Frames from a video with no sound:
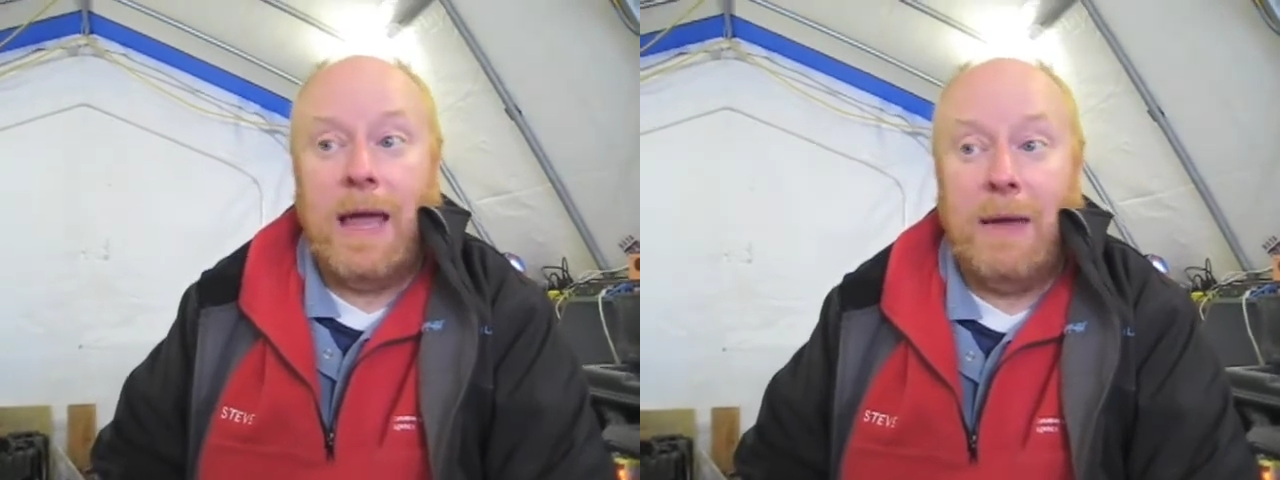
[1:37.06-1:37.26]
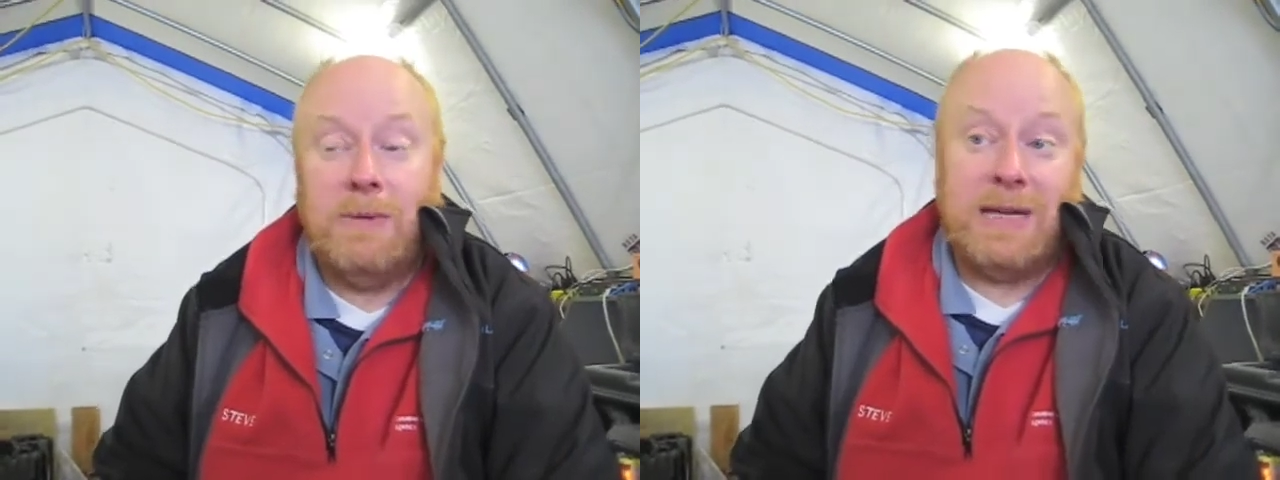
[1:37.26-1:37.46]

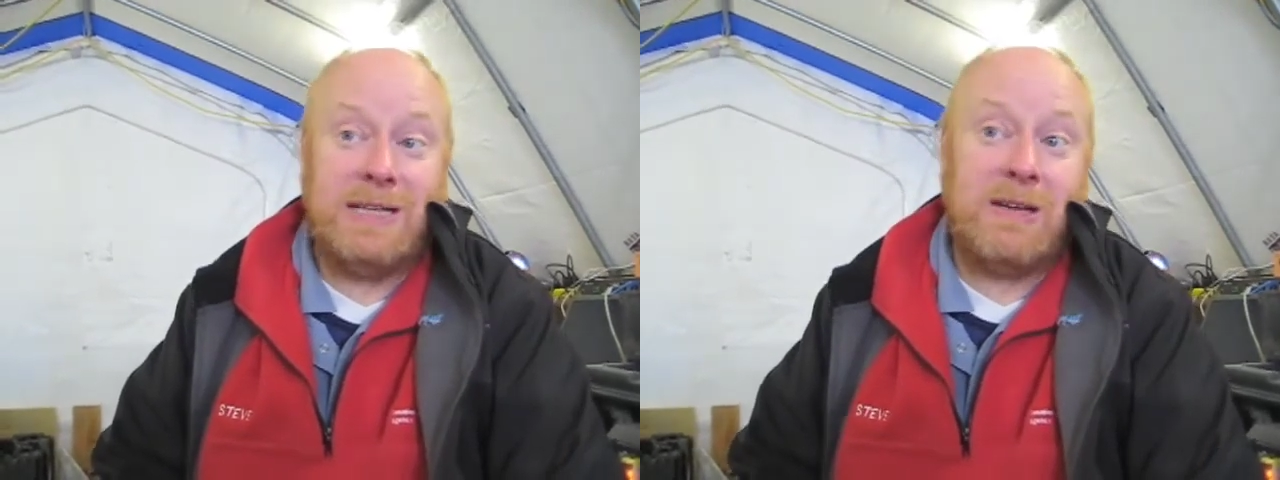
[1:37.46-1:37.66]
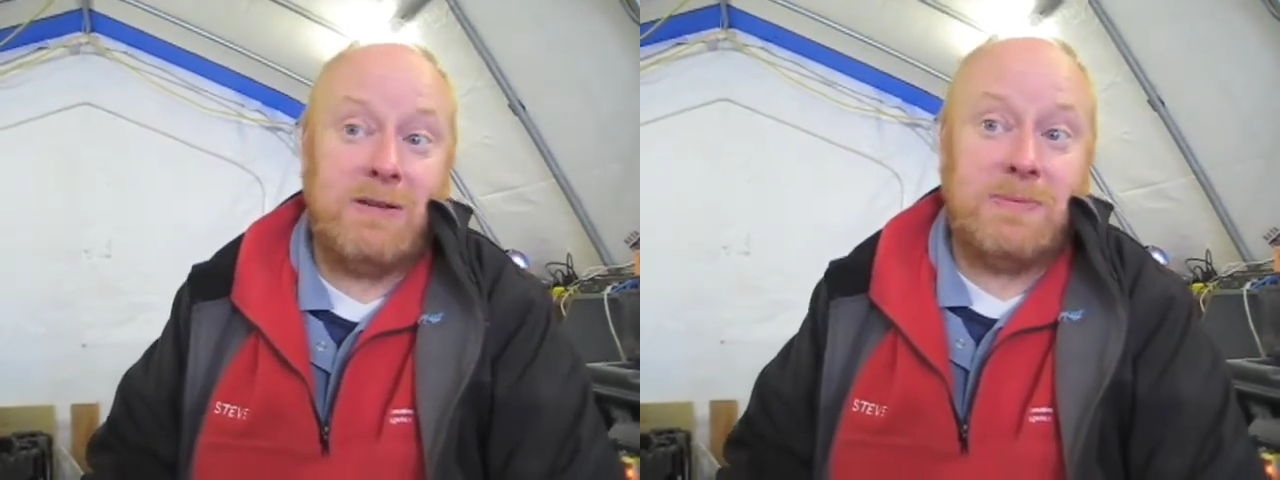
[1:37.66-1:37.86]
which
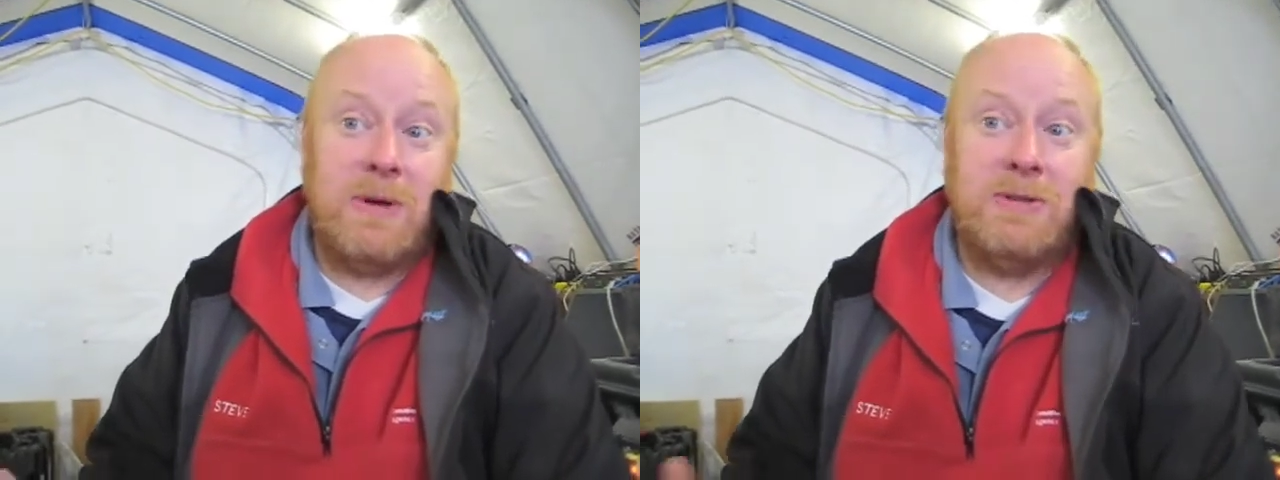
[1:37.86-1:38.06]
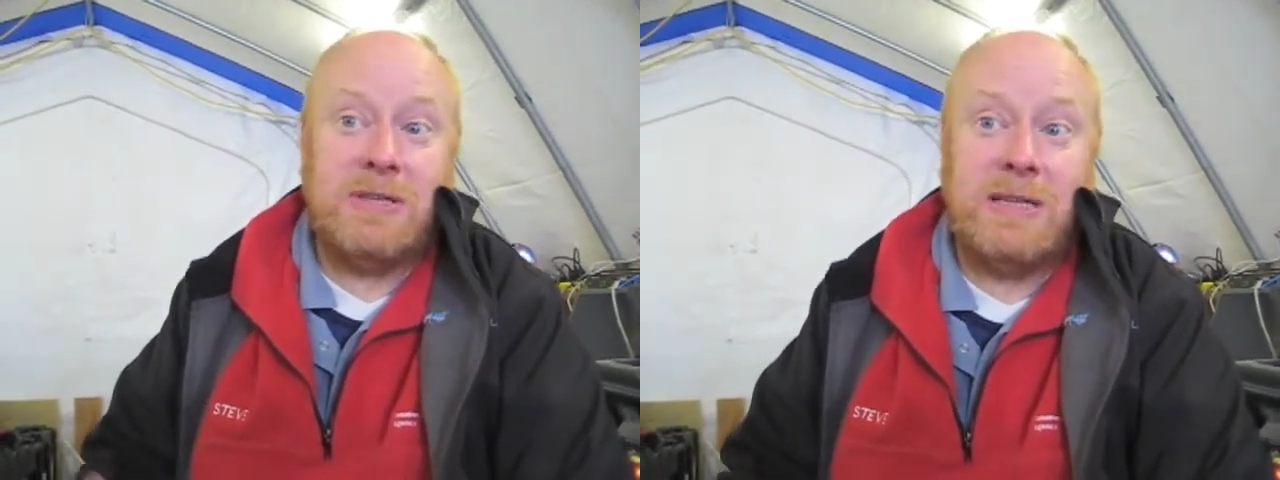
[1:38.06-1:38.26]
actually
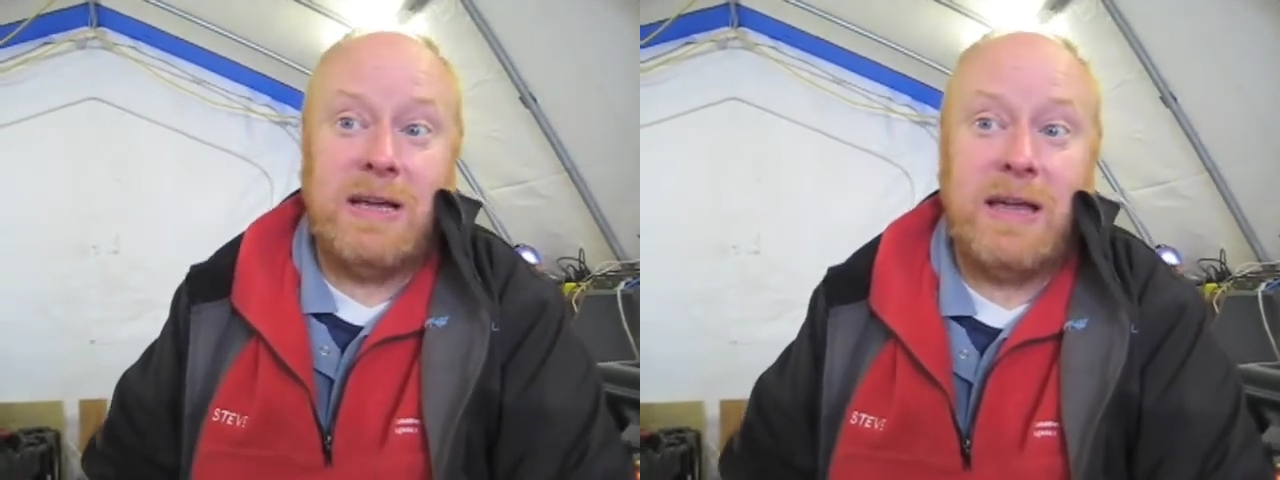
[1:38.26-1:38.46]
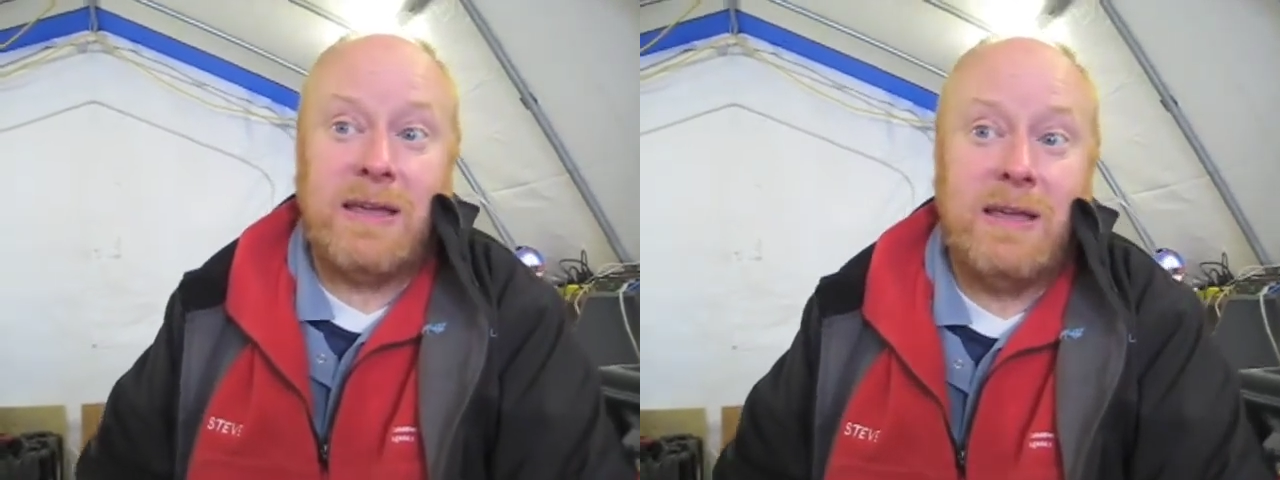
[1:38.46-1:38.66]
corresponds to
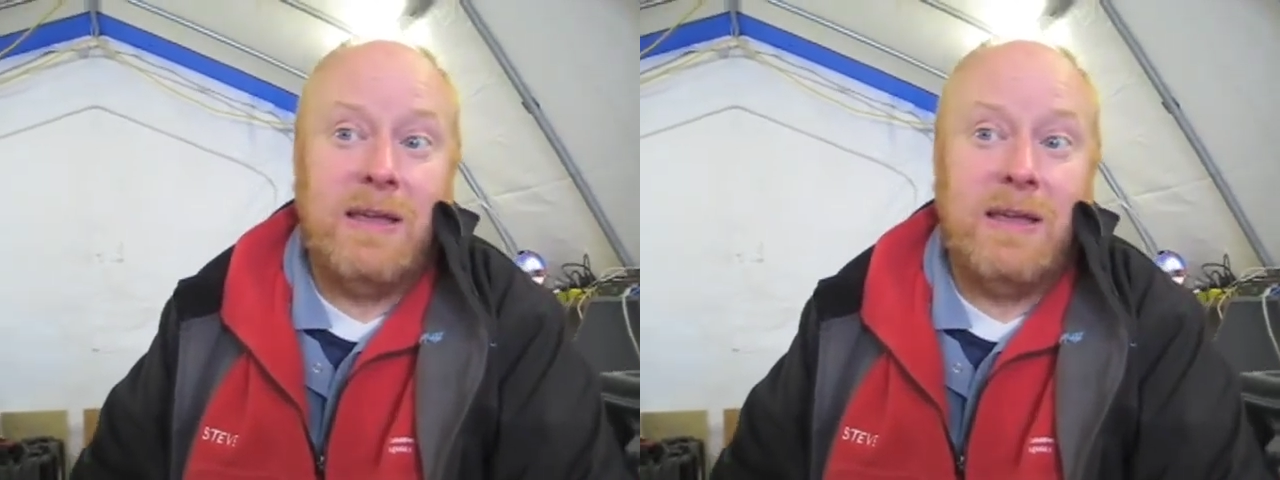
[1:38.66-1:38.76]
like